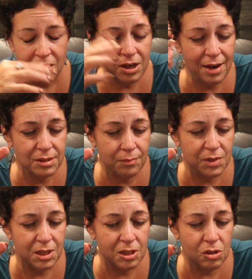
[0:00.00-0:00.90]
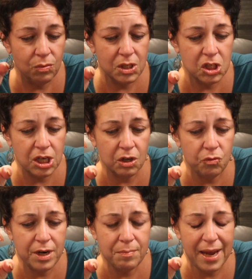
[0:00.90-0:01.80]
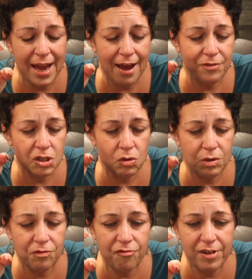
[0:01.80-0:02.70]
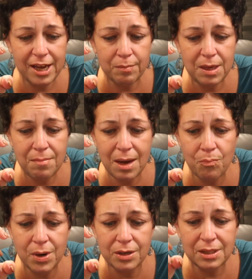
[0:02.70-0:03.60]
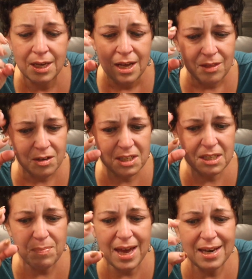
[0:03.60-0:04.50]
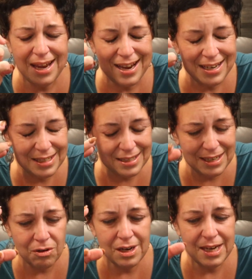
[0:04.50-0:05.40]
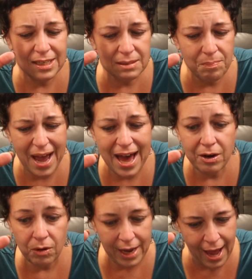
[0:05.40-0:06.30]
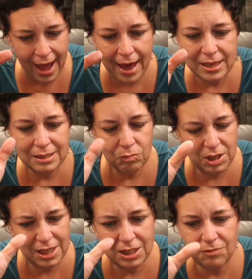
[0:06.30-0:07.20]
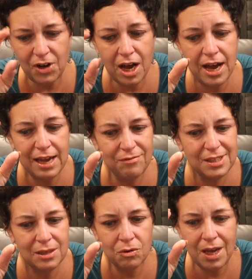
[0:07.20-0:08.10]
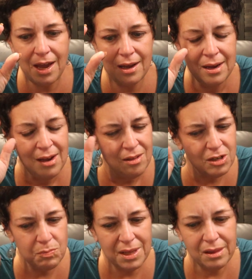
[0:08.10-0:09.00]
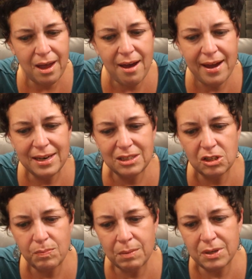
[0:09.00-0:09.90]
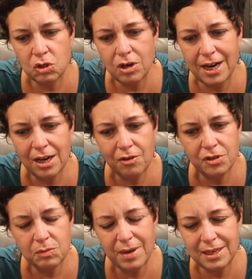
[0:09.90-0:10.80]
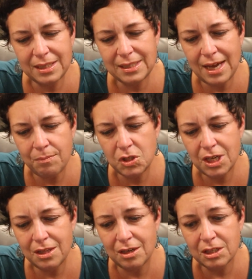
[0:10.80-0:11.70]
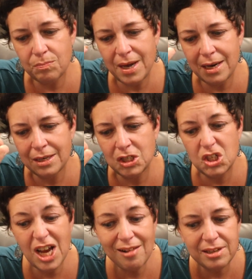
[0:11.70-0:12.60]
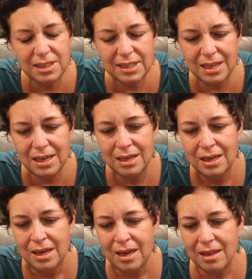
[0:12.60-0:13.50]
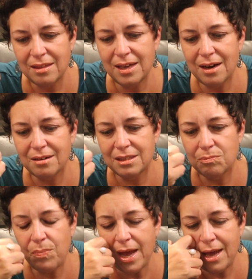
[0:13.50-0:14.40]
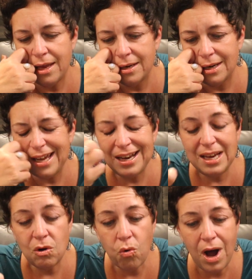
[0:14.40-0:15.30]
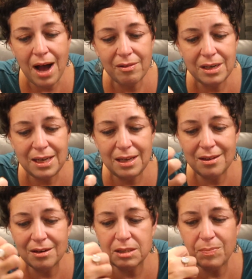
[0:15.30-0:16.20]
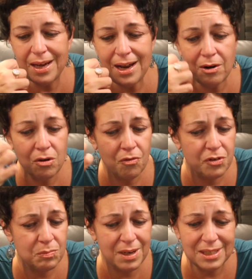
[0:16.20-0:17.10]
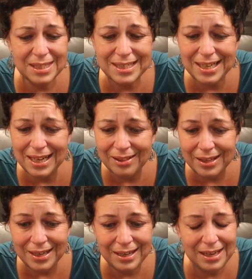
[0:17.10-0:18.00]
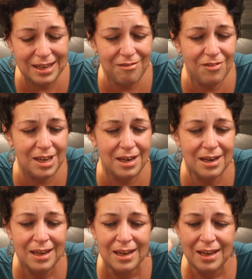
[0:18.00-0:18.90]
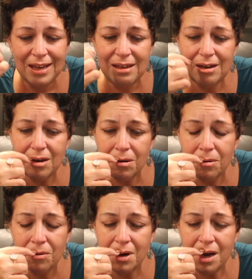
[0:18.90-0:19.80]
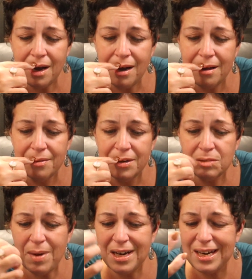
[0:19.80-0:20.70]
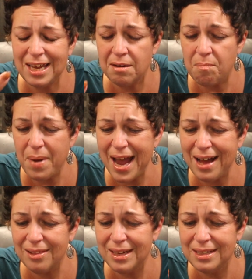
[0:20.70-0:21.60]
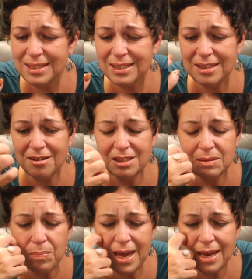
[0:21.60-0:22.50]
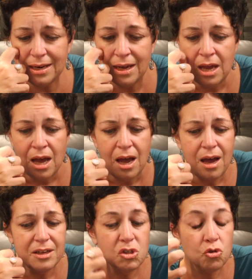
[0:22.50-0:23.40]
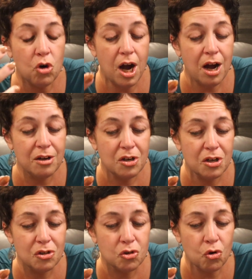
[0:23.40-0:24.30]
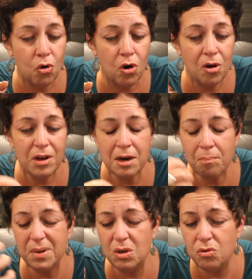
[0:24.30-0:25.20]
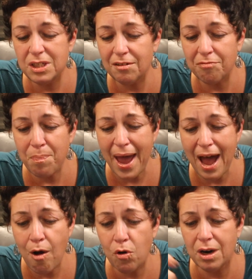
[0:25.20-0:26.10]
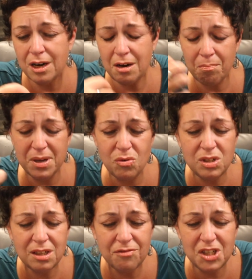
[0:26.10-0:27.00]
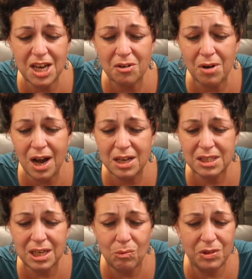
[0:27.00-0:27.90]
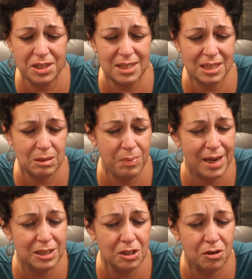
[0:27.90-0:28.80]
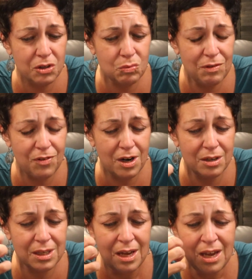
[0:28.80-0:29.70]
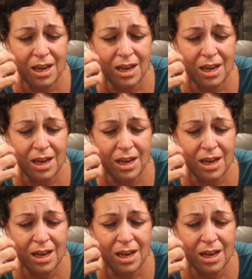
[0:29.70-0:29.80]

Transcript: Could have something to do with children, may have to do with family members. There's been a serious battle, it has, with these fives, okay? There's been lies, there's been betrayal, there's been deception, there's been jealousy there's been inequality, there's been, I don't know if there's been stealing even, you know, uh, there's been an imbalance, there's been uh, strong control, an abuse of power, an abuse of generosity with the Six of Pentacles reversed.